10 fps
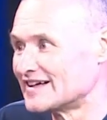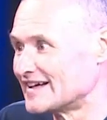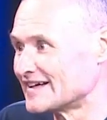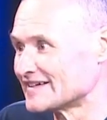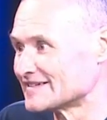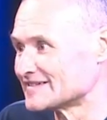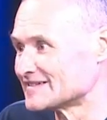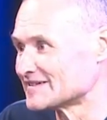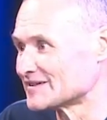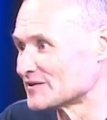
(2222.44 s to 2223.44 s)

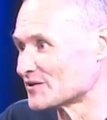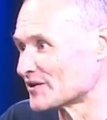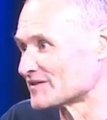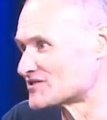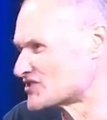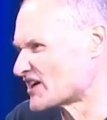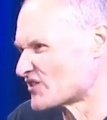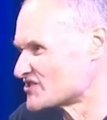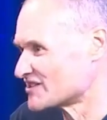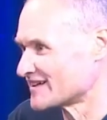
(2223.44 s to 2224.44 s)
and, you know, like
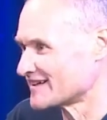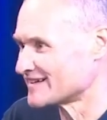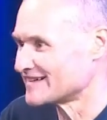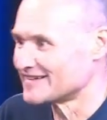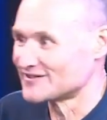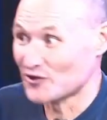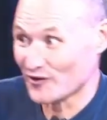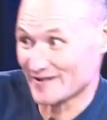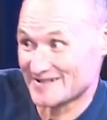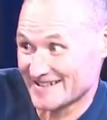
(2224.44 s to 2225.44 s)
shower chair,
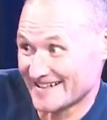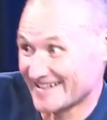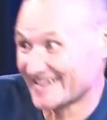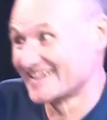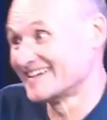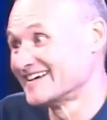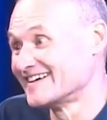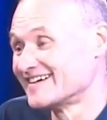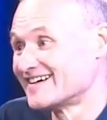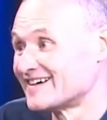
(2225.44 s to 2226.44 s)
toilet chair,
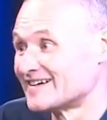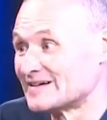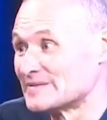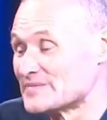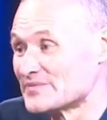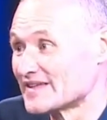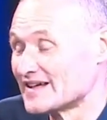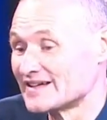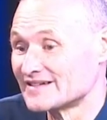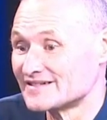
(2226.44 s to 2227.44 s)

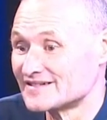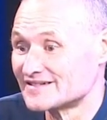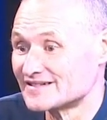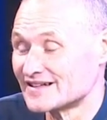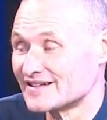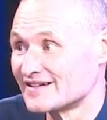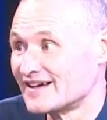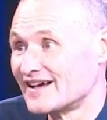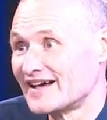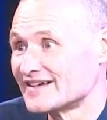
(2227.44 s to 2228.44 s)
and yeah,
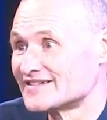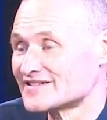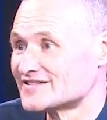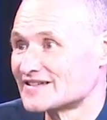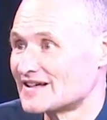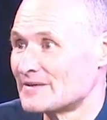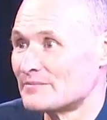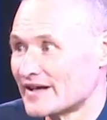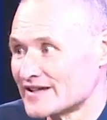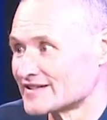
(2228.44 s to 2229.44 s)
and just
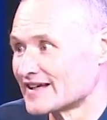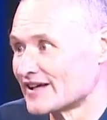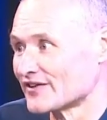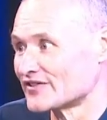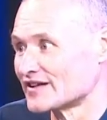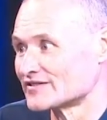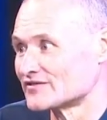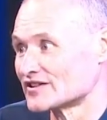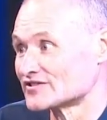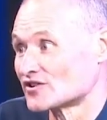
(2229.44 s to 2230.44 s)
amazing how things
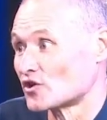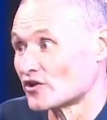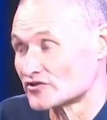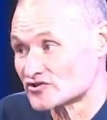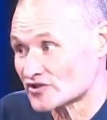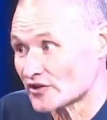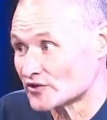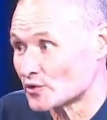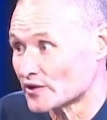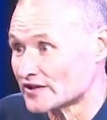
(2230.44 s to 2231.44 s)
have just gone
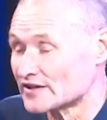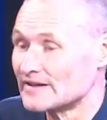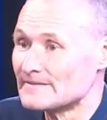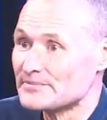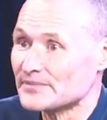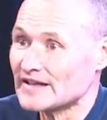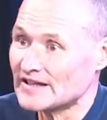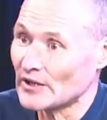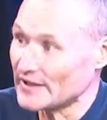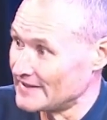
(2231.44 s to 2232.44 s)
so quick.
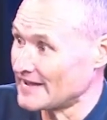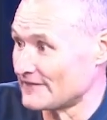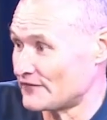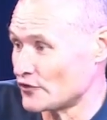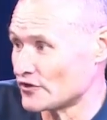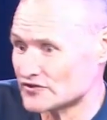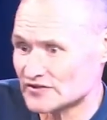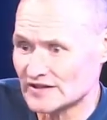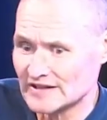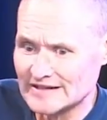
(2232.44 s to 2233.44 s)
You know, in that
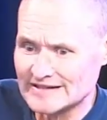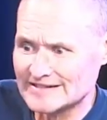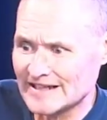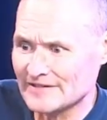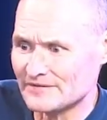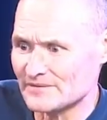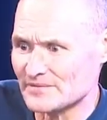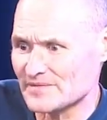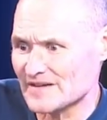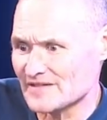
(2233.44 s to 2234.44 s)
first, say,
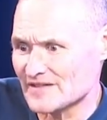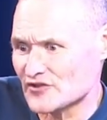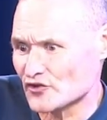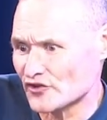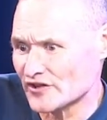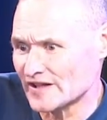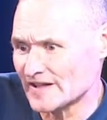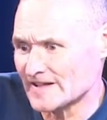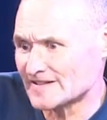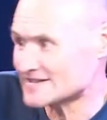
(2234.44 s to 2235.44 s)

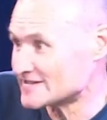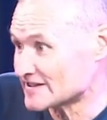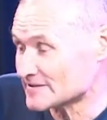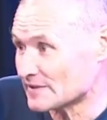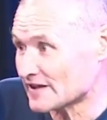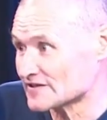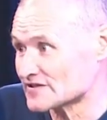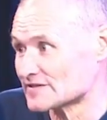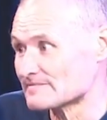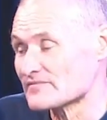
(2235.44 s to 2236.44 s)
3 to 6
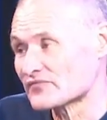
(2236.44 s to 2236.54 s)
months,